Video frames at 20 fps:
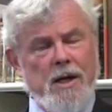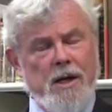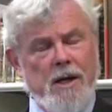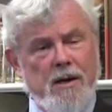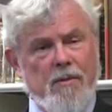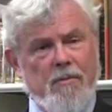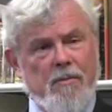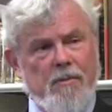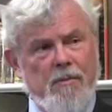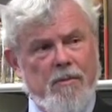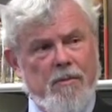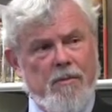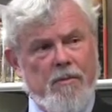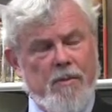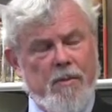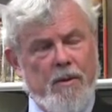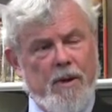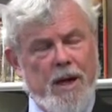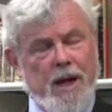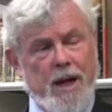Um,
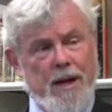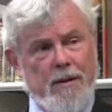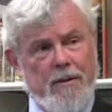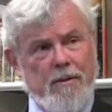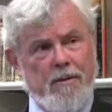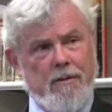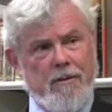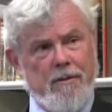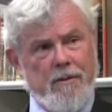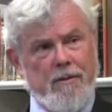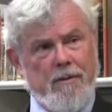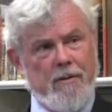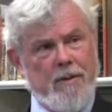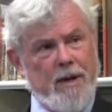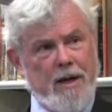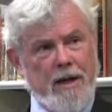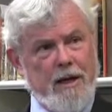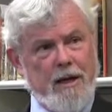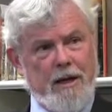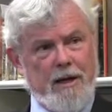and
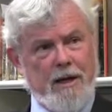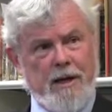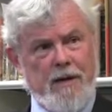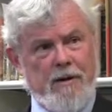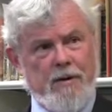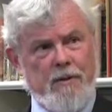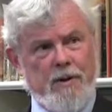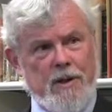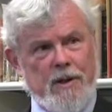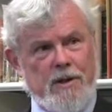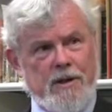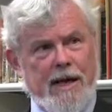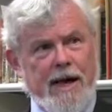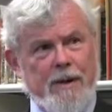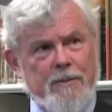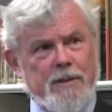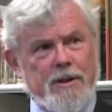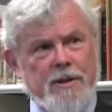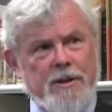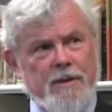he, you know, he's
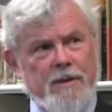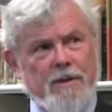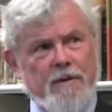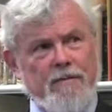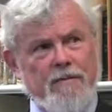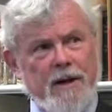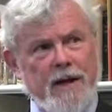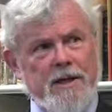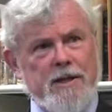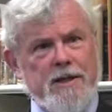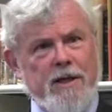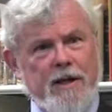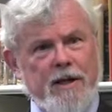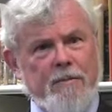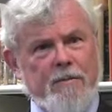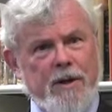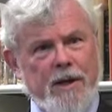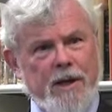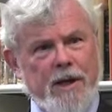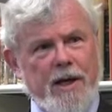absolutely
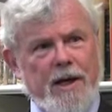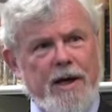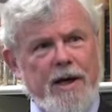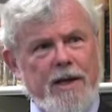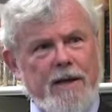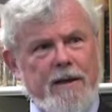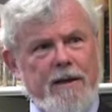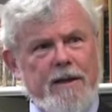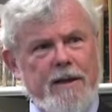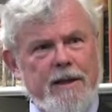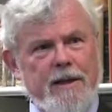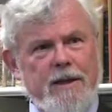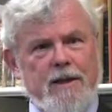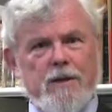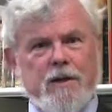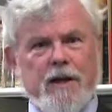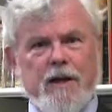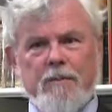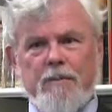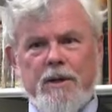fascinated by the idea that
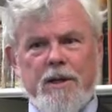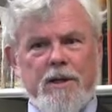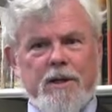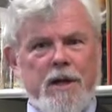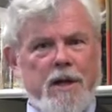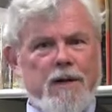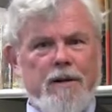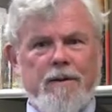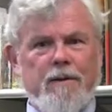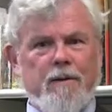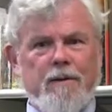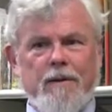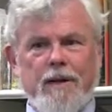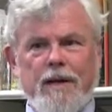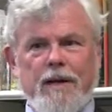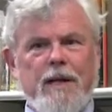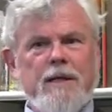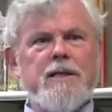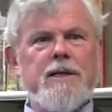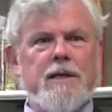this can be done
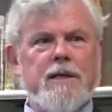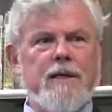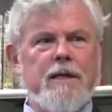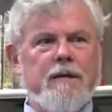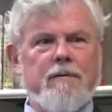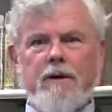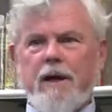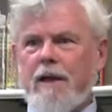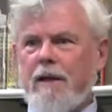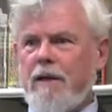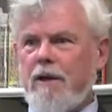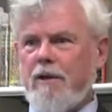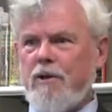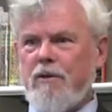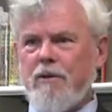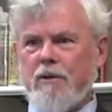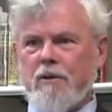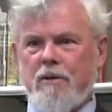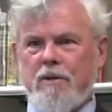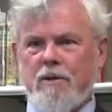easily, right?
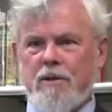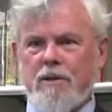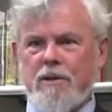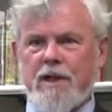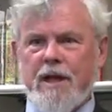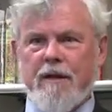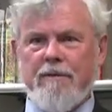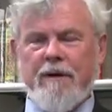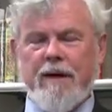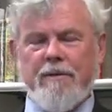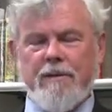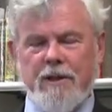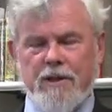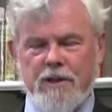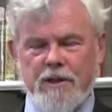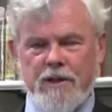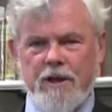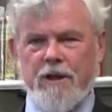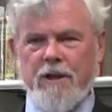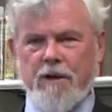That you could, instead of having to
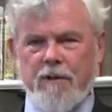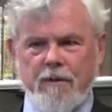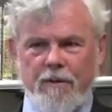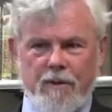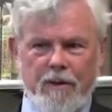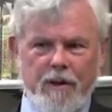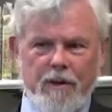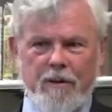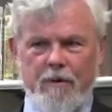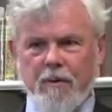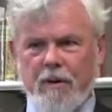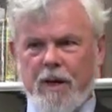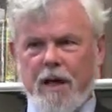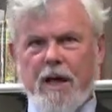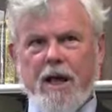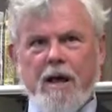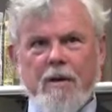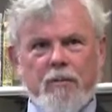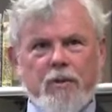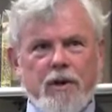sit there and, you know,
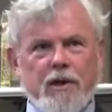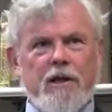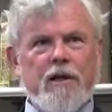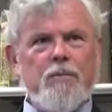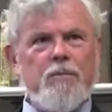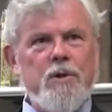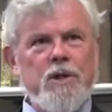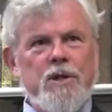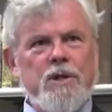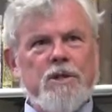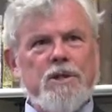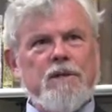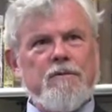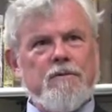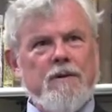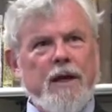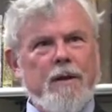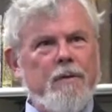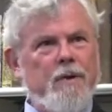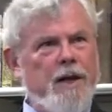put little pieces
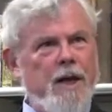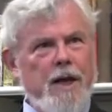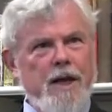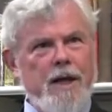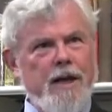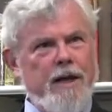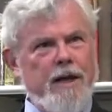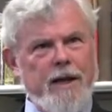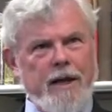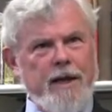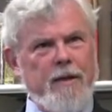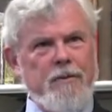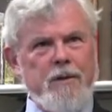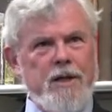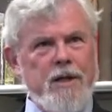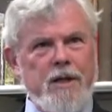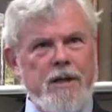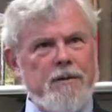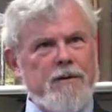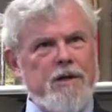of that it can
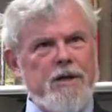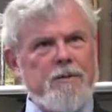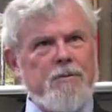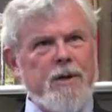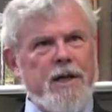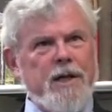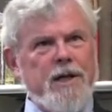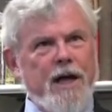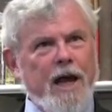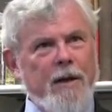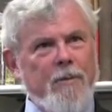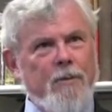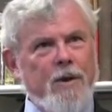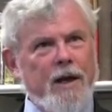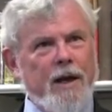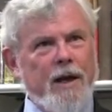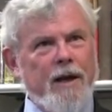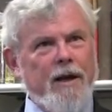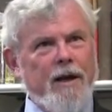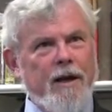be done just by
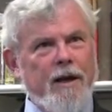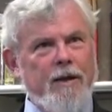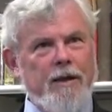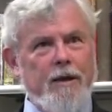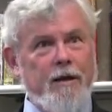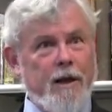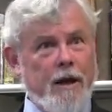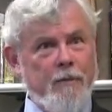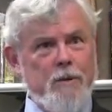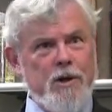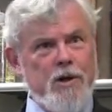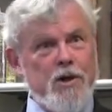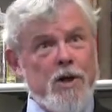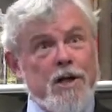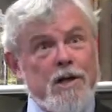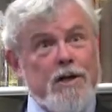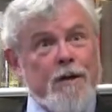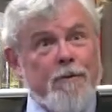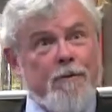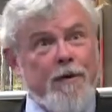typing and that it can be
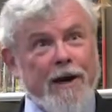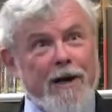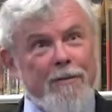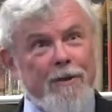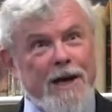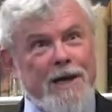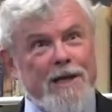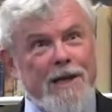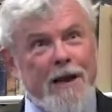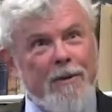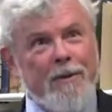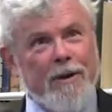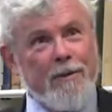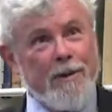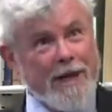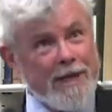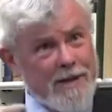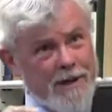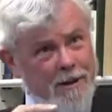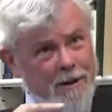justified by typing. And
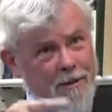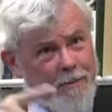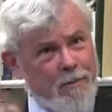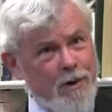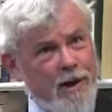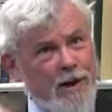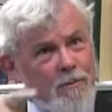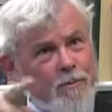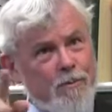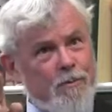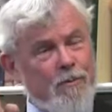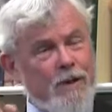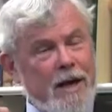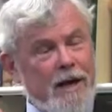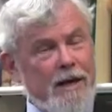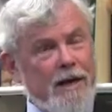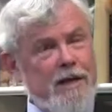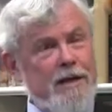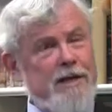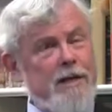that's one of the
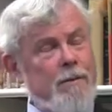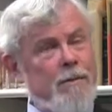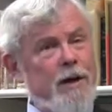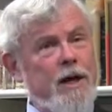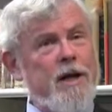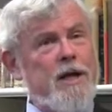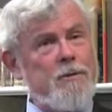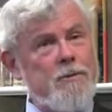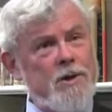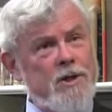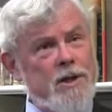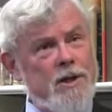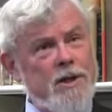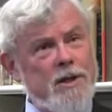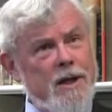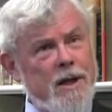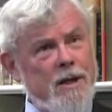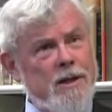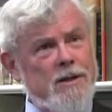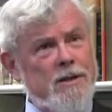things the Paige machine
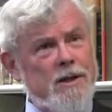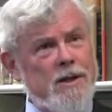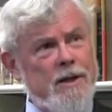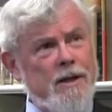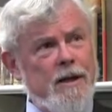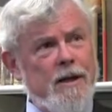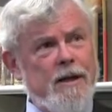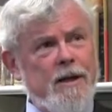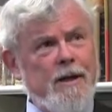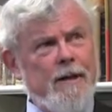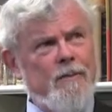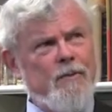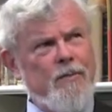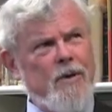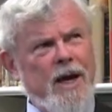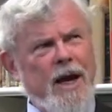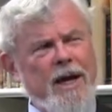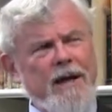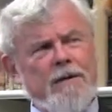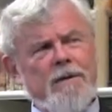does that
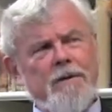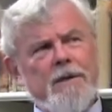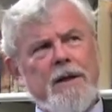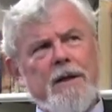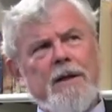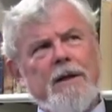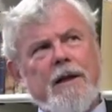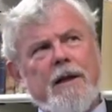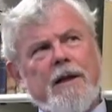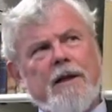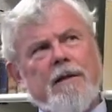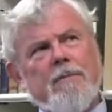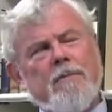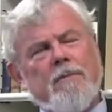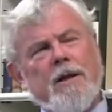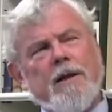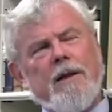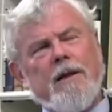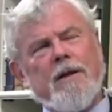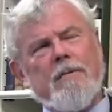I don't think the,
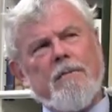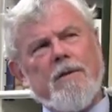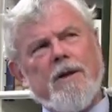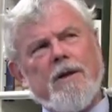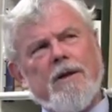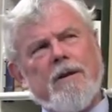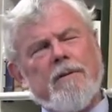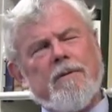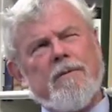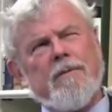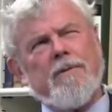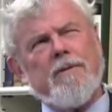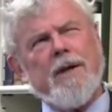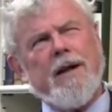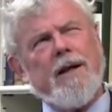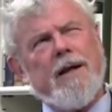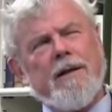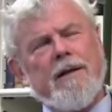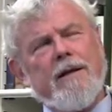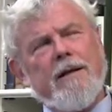the I
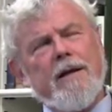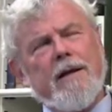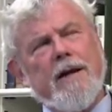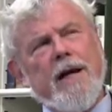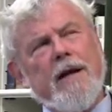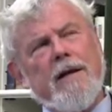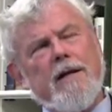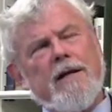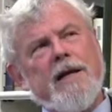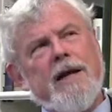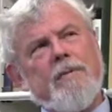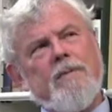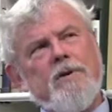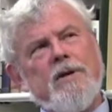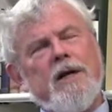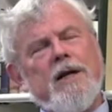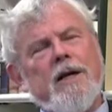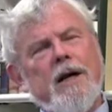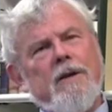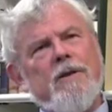don't think the linotype
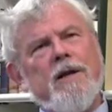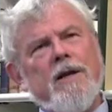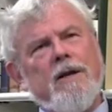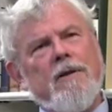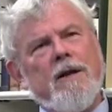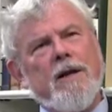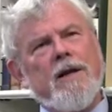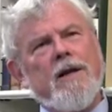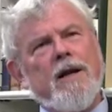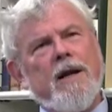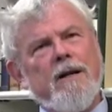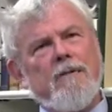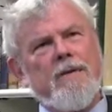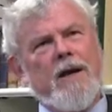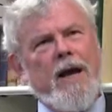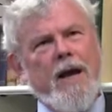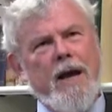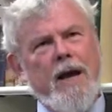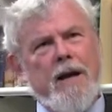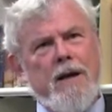did. I think you had to kind of
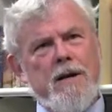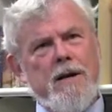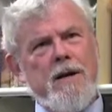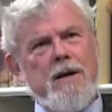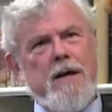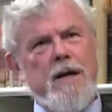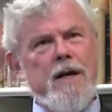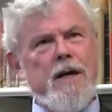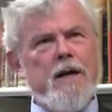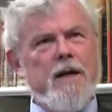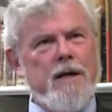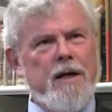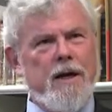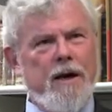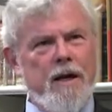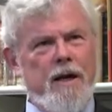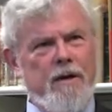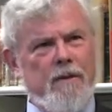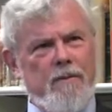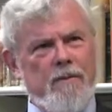hand
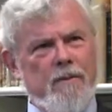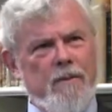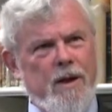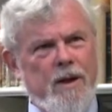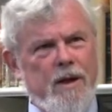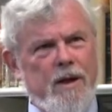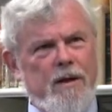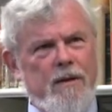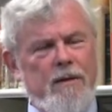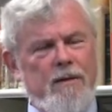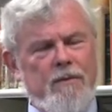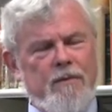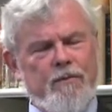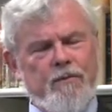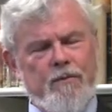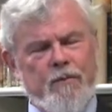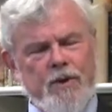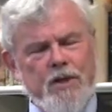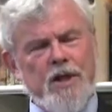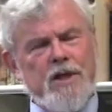uh, uh,
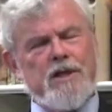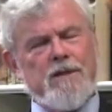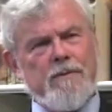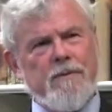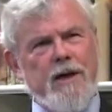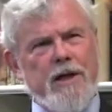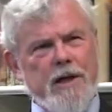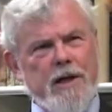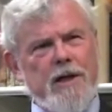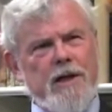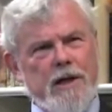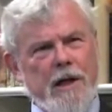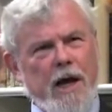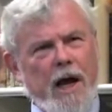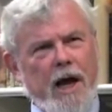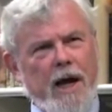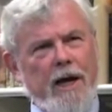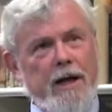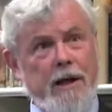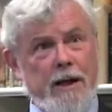justify each
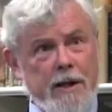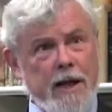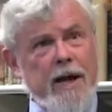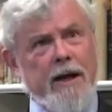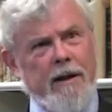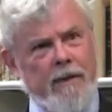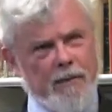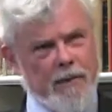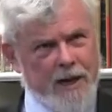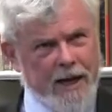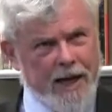line and then